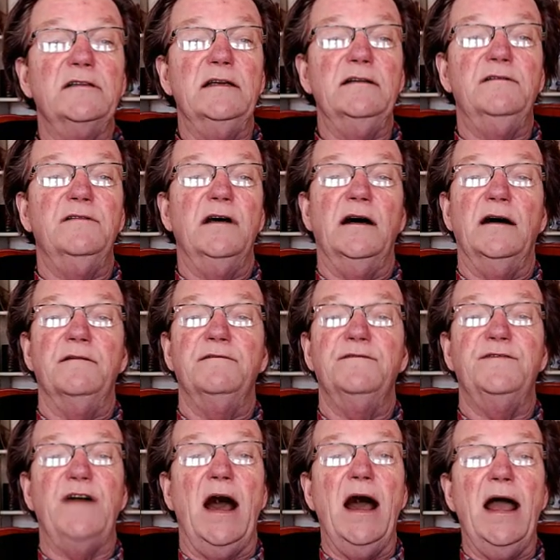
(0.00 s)
did
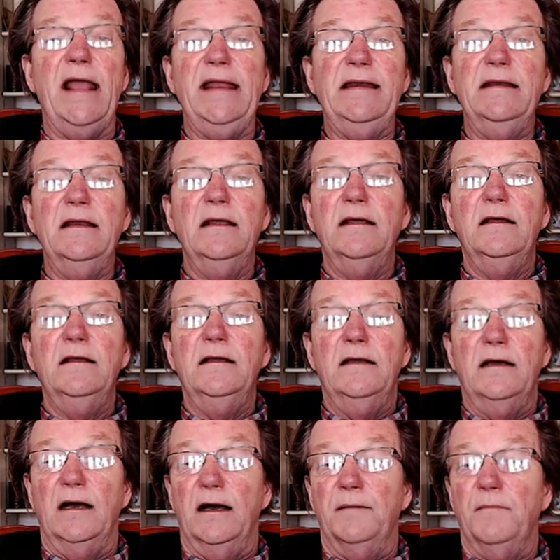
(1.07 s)
fine
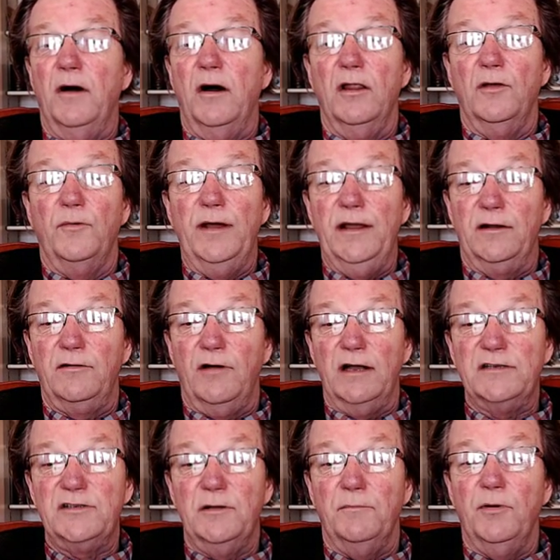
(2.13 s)
all the way
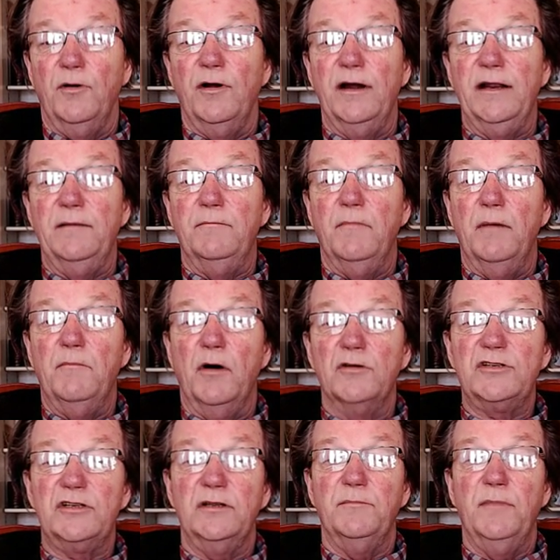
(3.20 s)
across the board, and
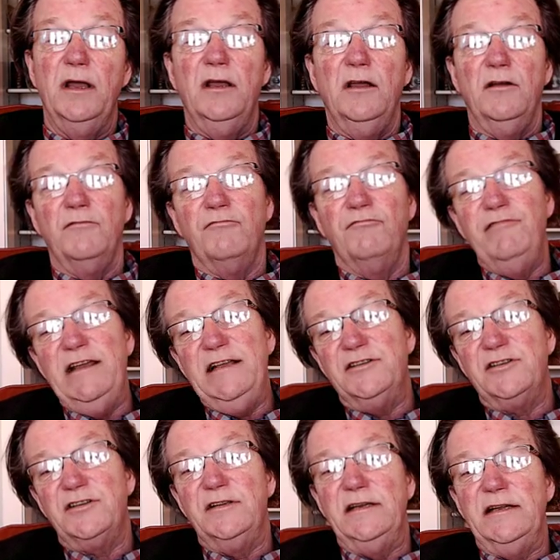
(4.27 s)
most of them
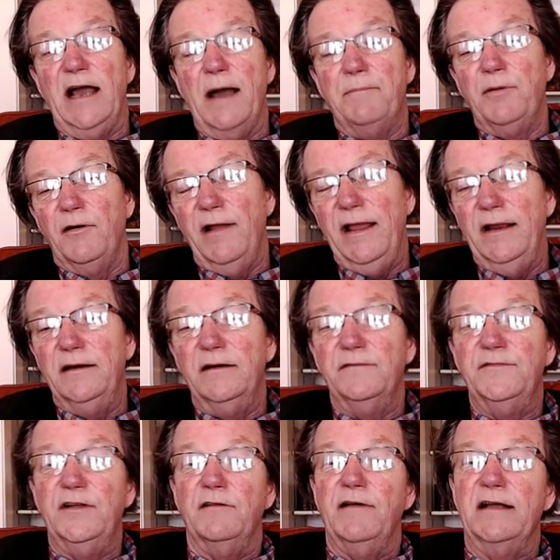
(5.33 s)
reached the upper end
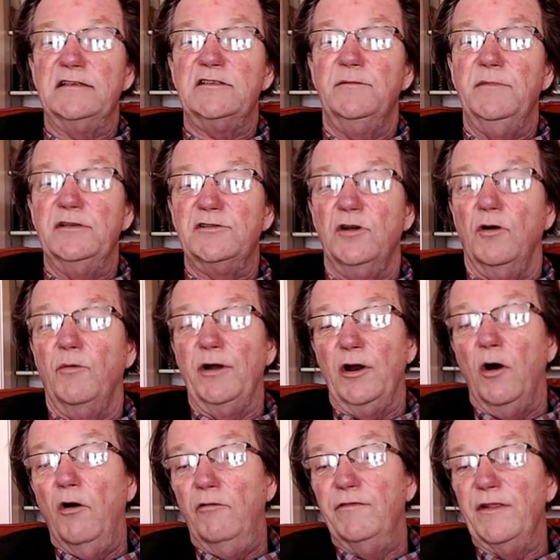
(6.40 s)
of their estimates or
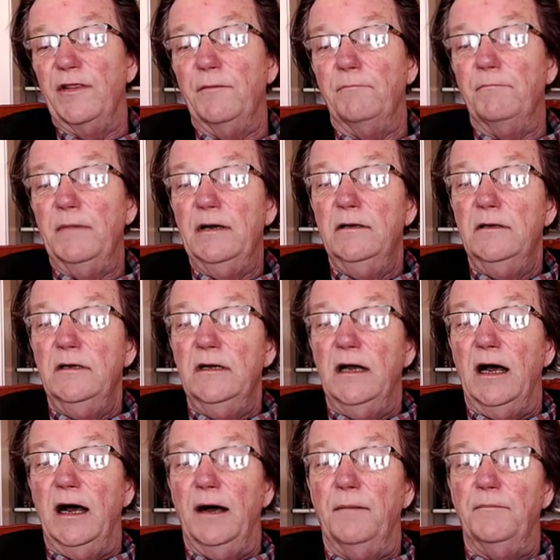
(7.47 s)
went over them.
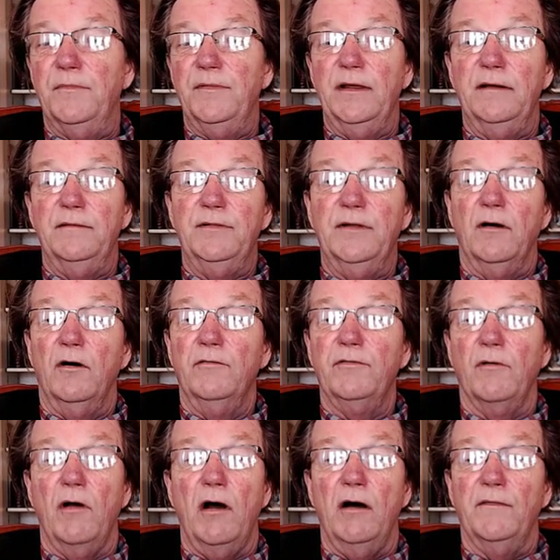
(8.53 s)

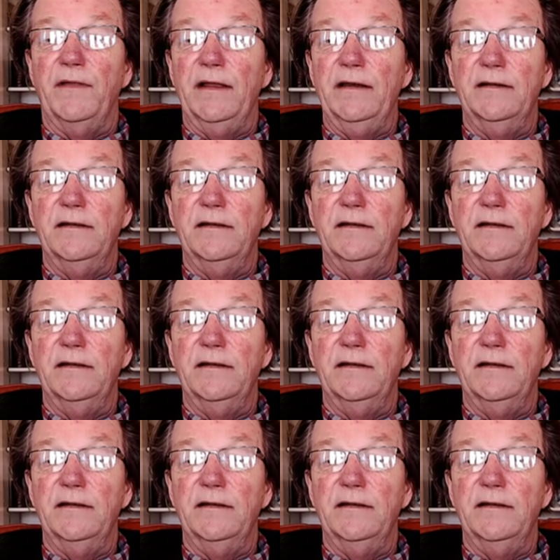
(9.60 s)
Overall, they